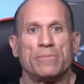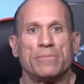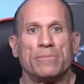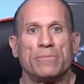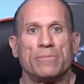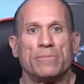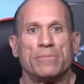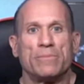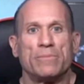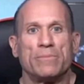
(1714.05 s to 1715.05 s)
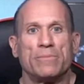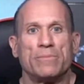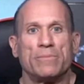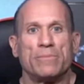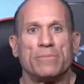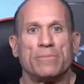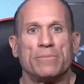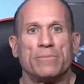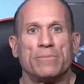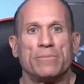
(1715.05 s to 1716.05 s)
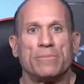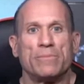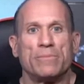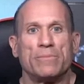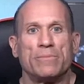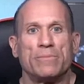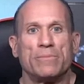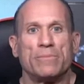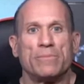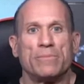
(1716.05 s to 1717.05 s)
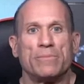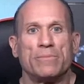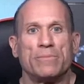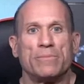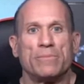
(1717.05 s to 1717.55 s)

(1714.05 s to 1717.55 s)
No words are spoken by the person on screen.